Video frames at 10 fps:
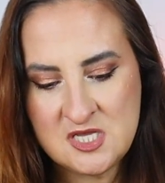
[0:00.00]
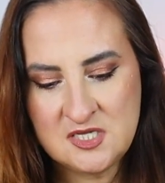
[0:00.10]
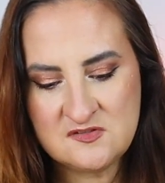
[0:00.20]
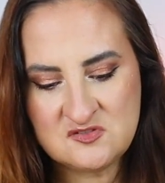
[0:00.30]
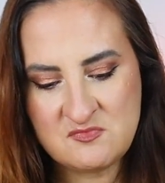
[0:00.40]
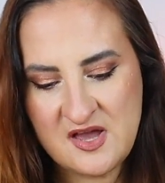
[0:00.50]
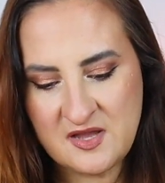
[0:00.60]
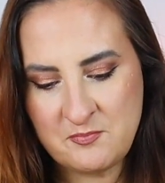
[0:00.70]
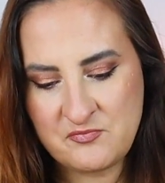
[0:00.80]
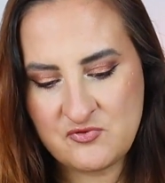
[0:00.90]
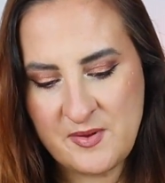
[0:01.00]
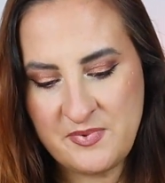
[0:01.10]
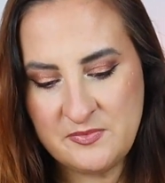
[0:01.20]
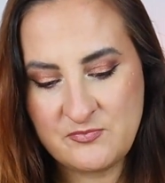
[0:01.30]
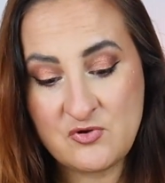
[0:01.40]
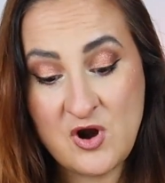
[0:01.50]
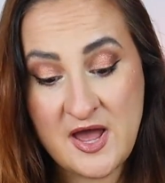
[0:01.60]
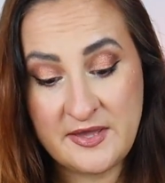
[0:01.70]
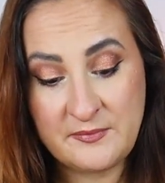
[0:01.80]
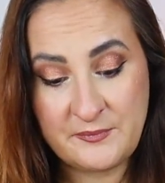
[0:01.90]
It's MAC Prep and
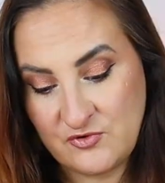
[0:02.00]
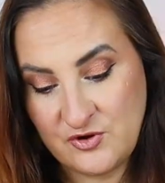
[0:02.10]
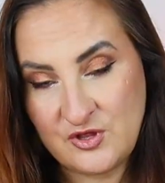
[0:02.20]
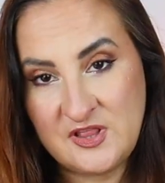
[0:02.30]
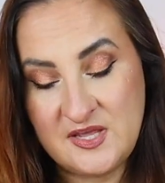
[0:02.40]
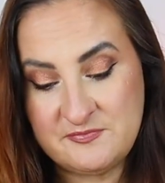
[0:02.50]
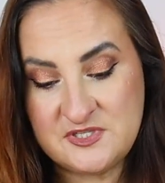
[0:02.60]
Prime for your lips.